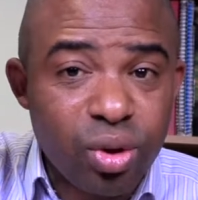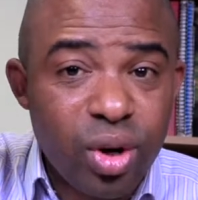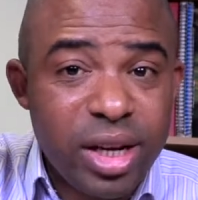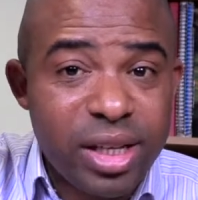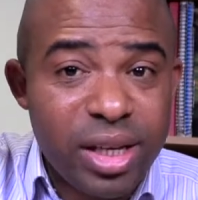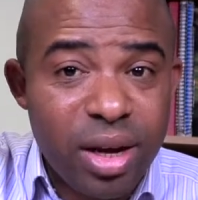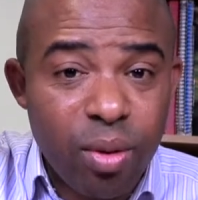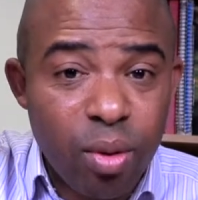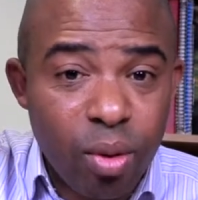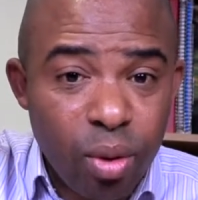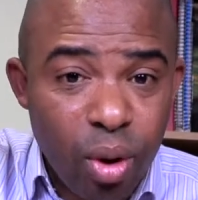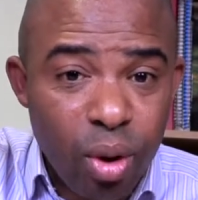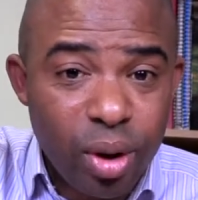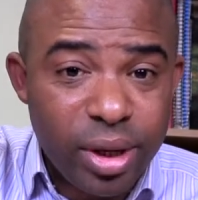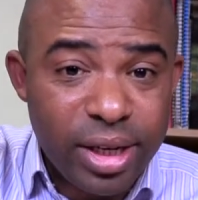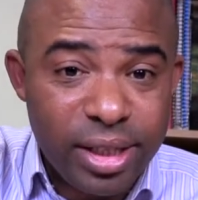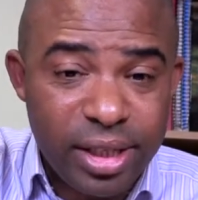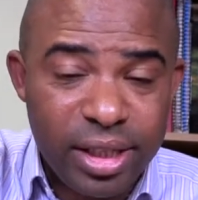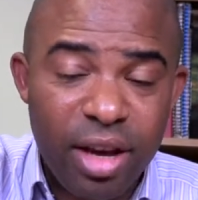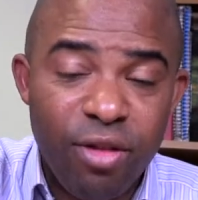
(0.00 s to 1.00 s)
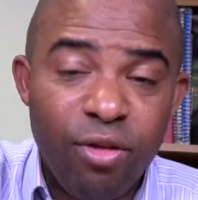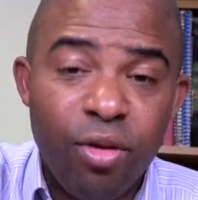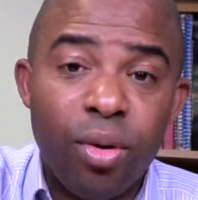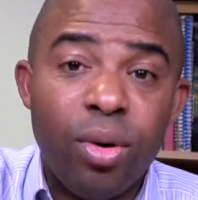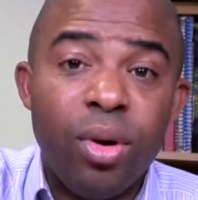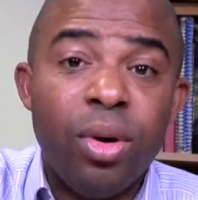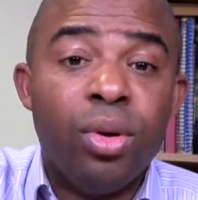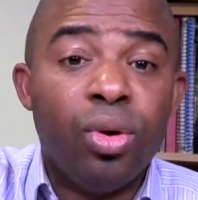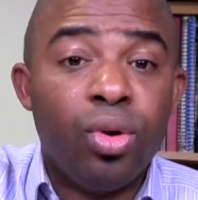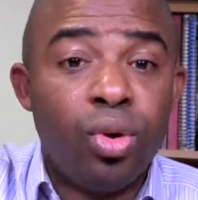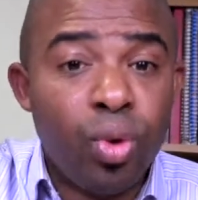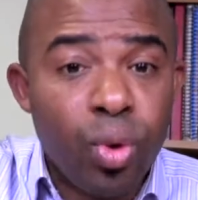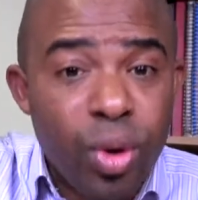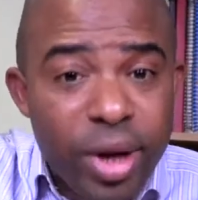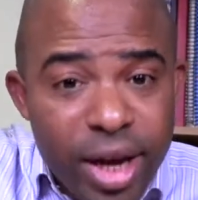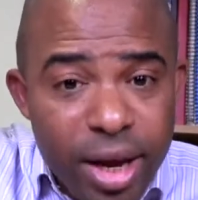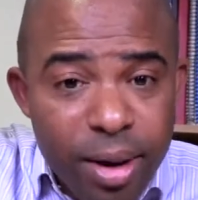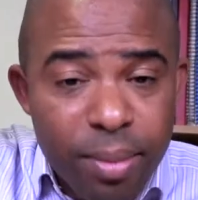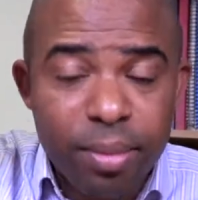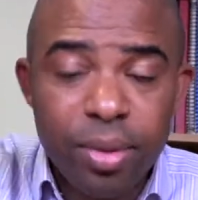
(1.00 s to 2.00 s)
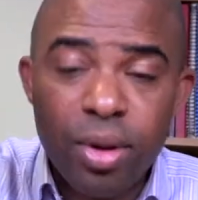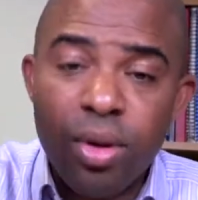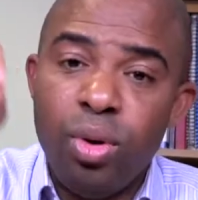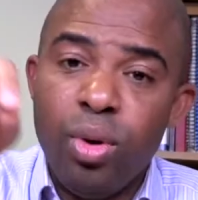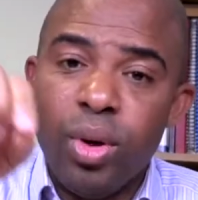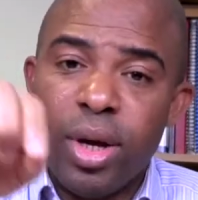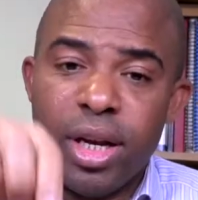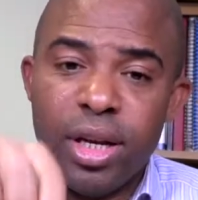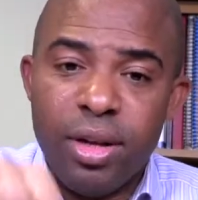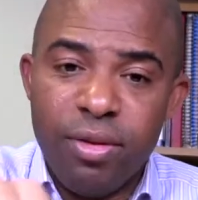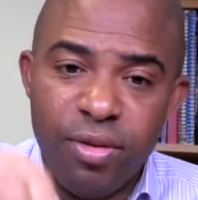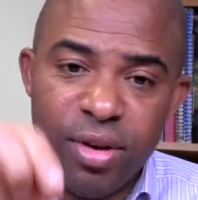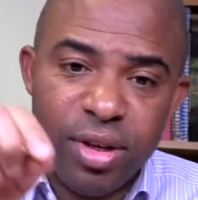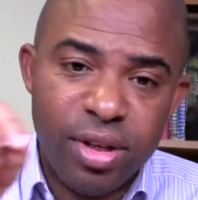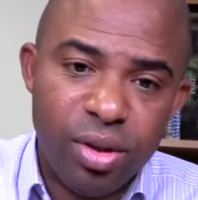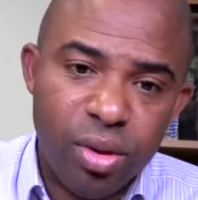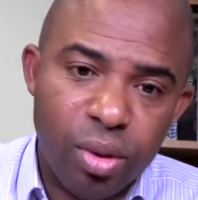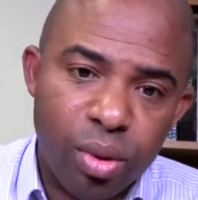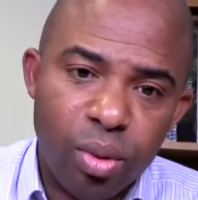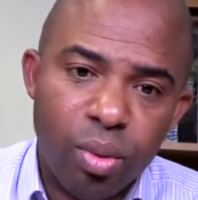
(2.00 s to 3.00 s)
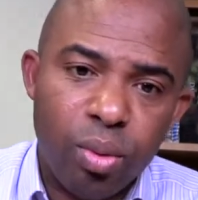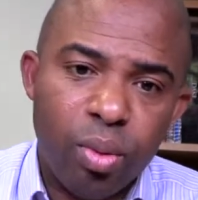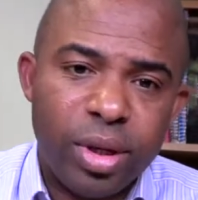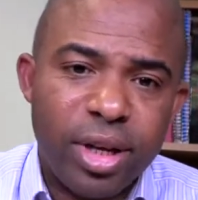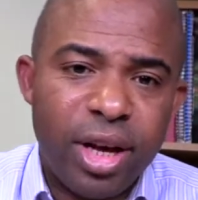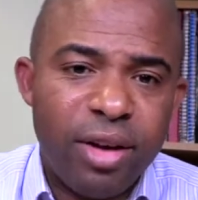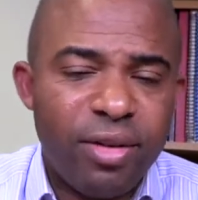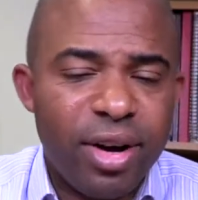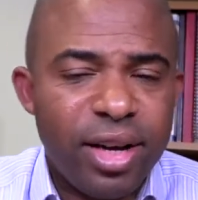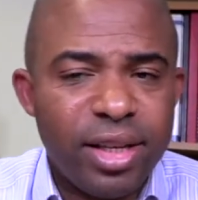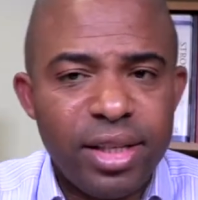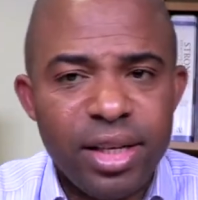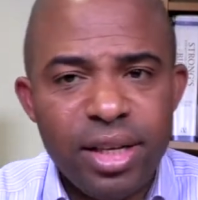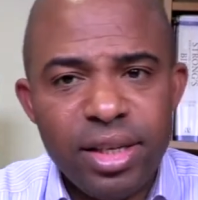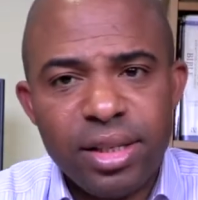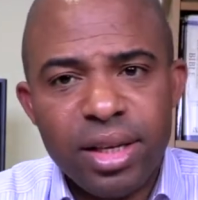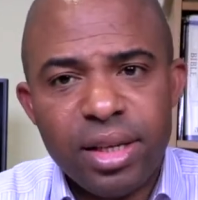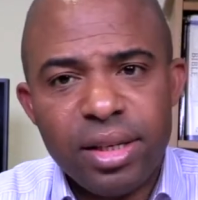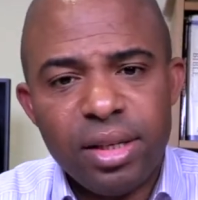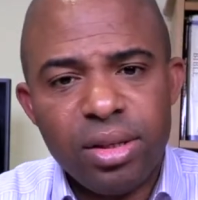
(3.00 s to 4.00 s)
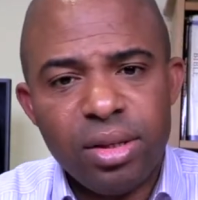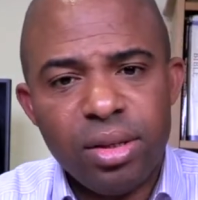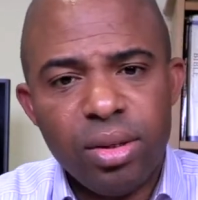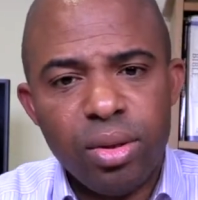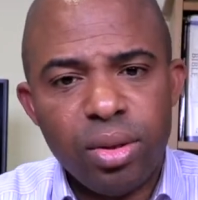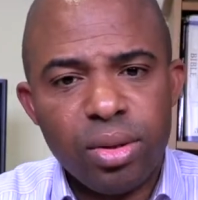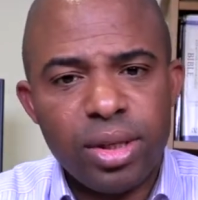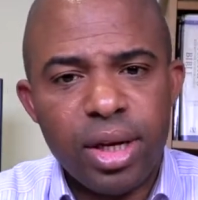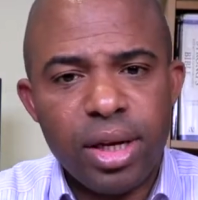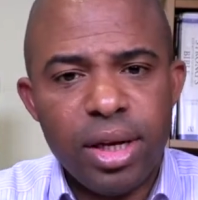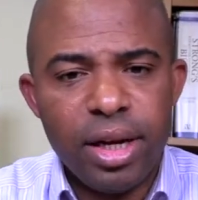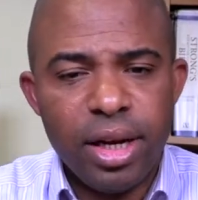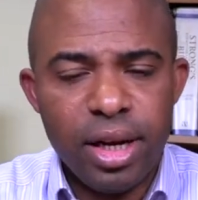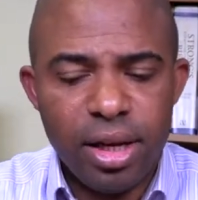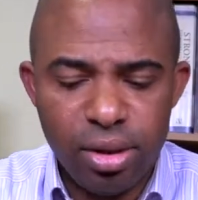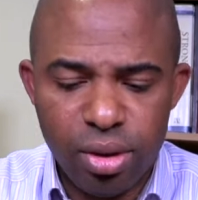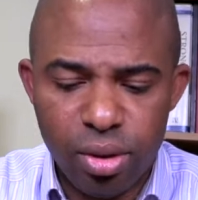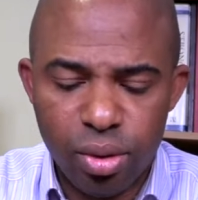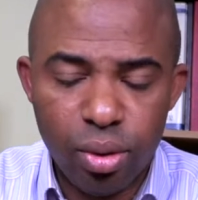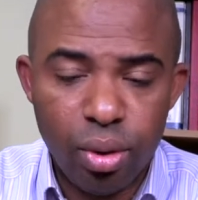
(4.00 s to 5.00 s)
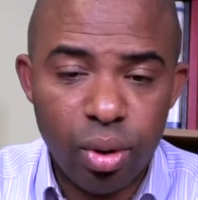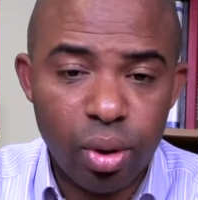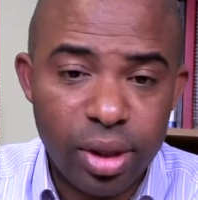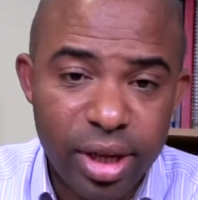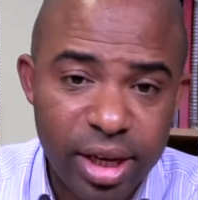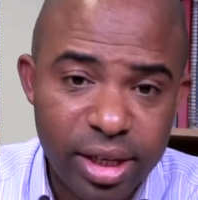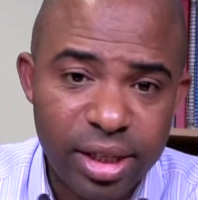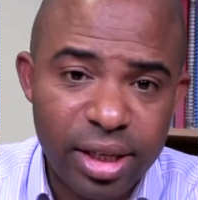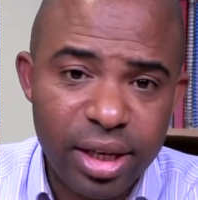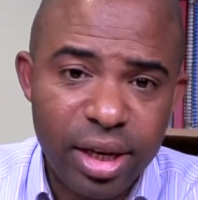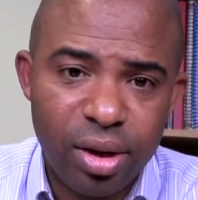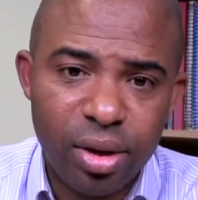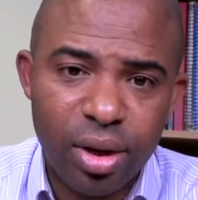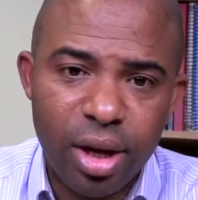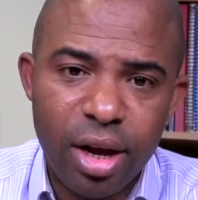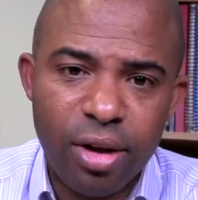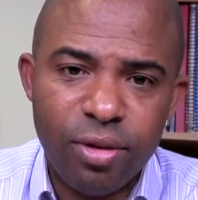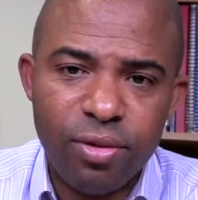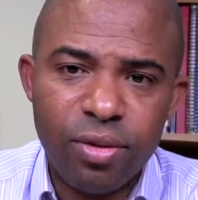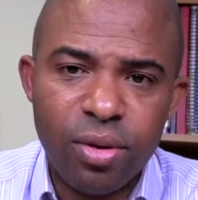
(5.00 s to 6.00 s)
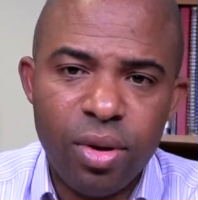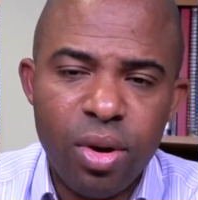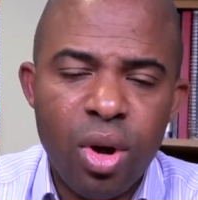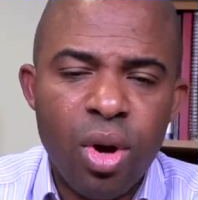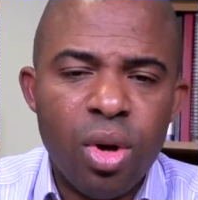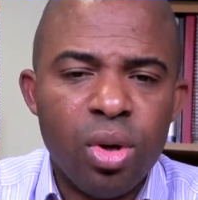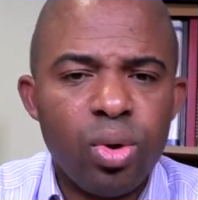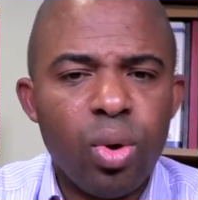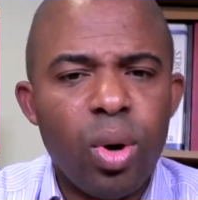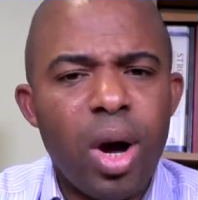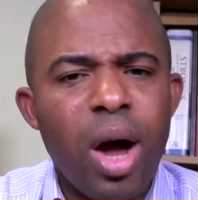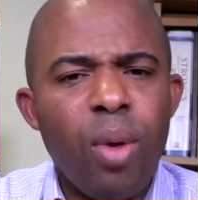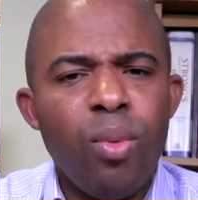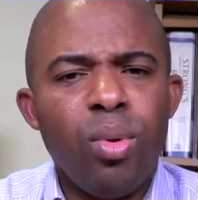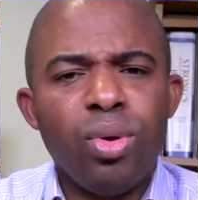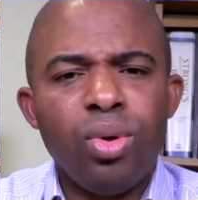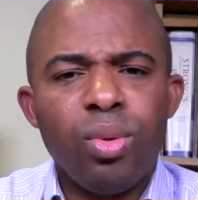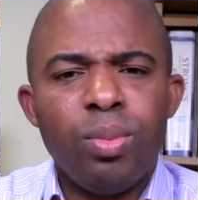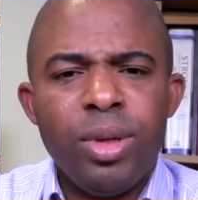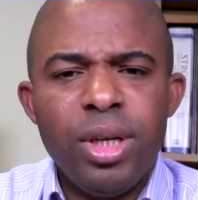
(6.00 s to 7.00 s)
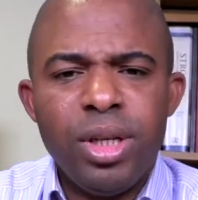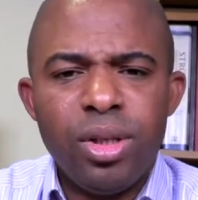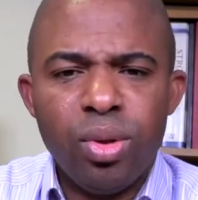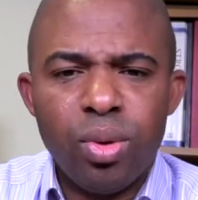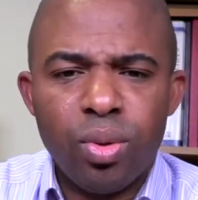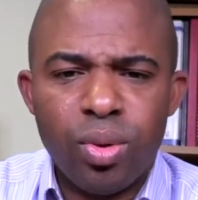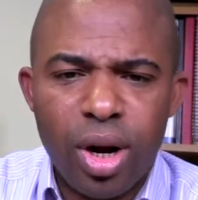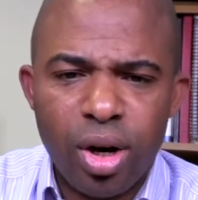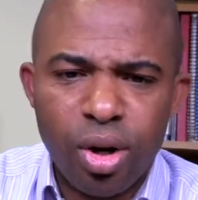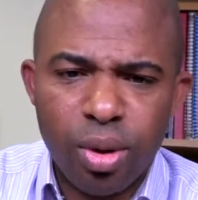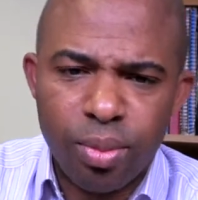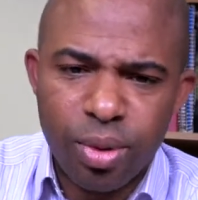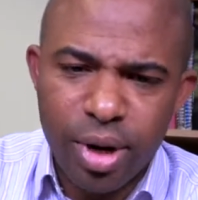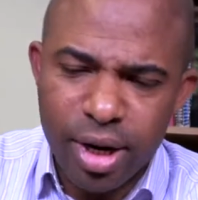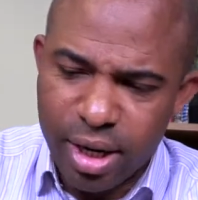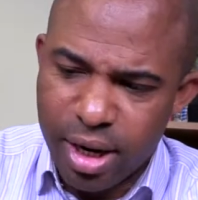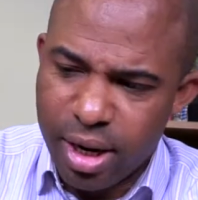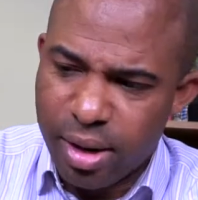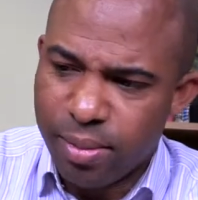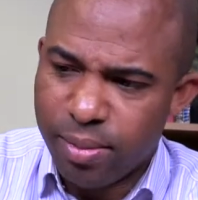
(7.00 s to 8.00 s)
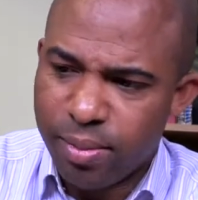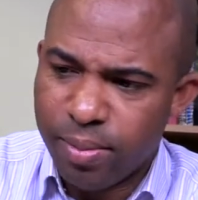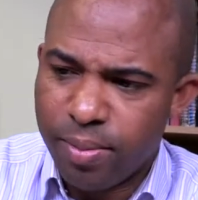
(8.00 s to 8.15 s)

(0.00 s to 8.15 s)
Christ, our Lord and Savior. Through him, you can defeat you know, whatever it is that is you know, standing against you know, your destiny in your life. So I want to please you know, round up right now.